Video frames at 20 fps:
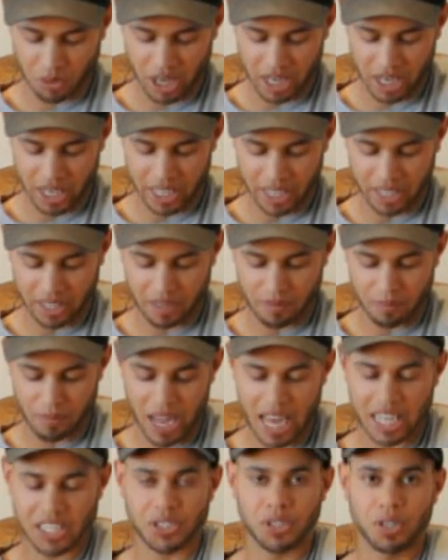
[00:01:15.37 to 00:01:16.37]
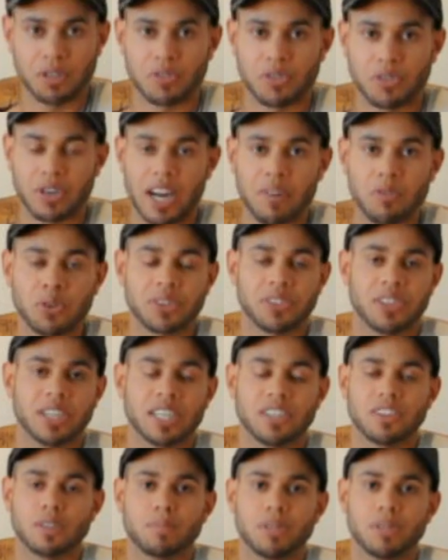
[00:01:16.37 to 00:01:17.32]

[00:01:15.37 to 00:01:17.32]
red mask over everything in the